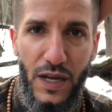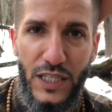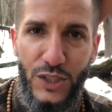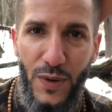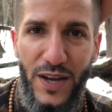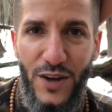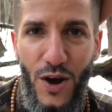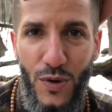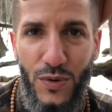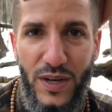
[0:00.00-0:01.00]
So I
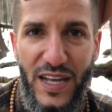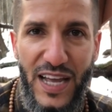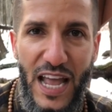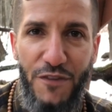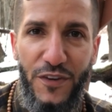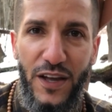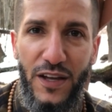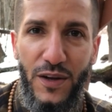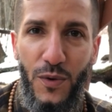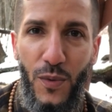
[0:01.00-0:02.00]
know if it
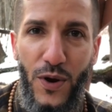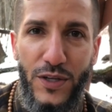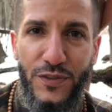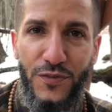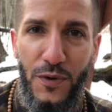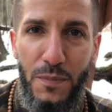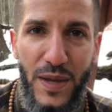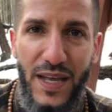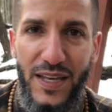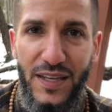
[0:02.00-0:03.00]
worked for
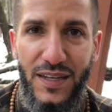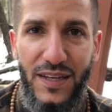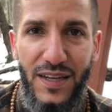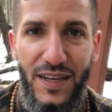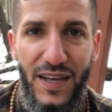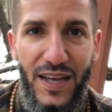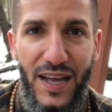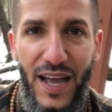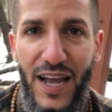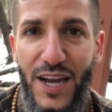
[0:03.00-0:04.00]
me,
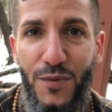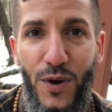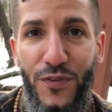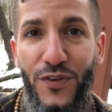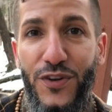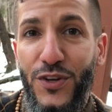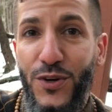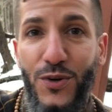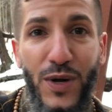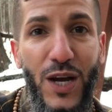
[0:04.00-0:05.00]
it can work for
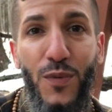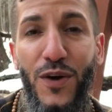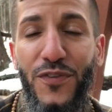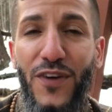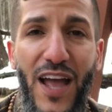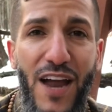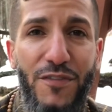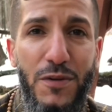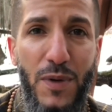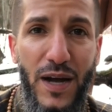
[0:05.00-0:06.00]
you. It can work for
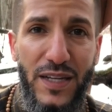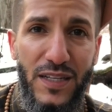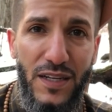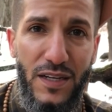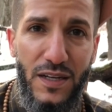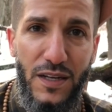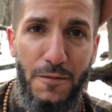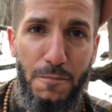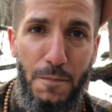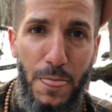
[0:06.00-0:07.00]
everybody.
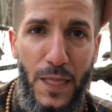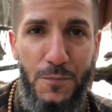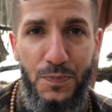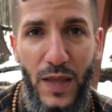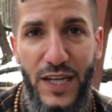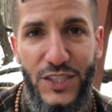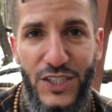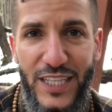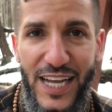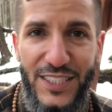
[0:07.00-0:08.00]
It
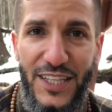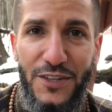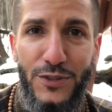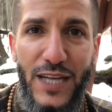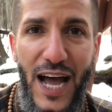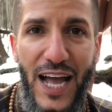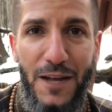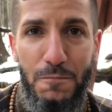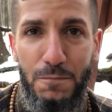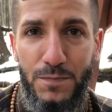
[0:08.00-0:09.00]
just takes a little
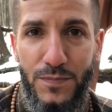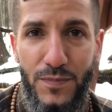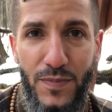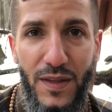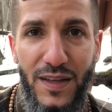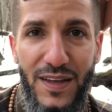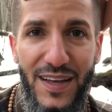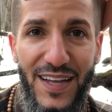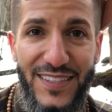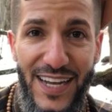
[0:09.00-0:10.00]
time.
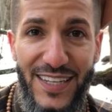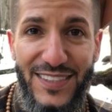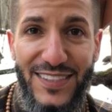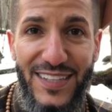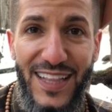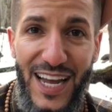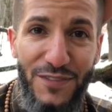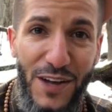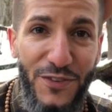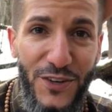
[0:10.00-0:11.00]
It takes a lot
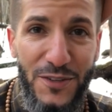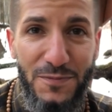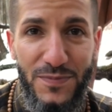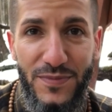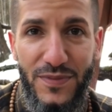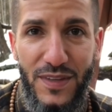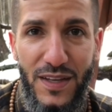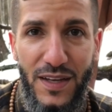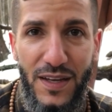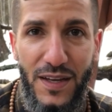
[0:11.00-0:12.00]
of effort,
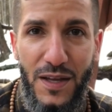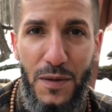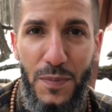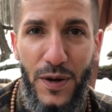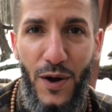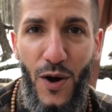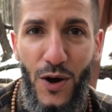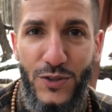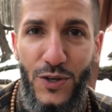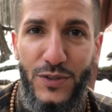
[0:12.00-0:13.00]
but it
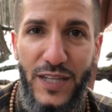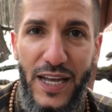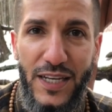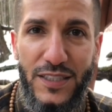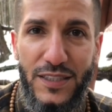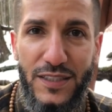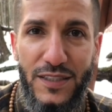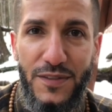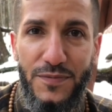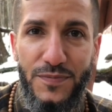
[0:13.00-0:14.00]
also takes
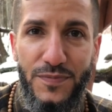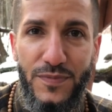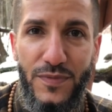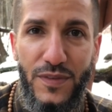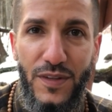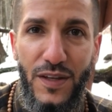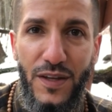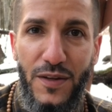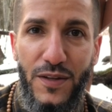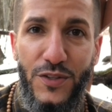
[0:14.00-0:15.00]

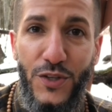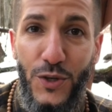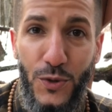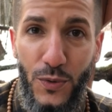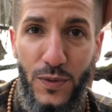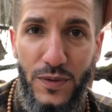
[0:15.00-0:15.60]
you